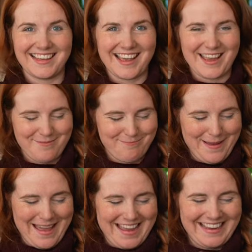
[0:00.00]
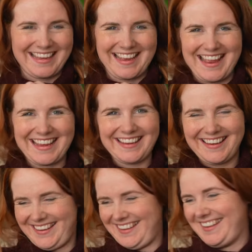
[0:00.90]
I am packing.
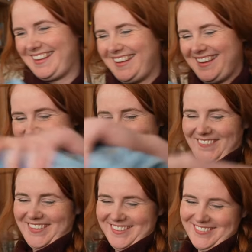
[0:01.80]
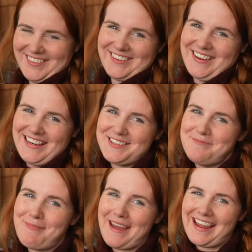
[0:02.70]
How come? Because we're going to
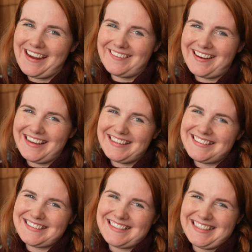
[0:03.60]
Paris.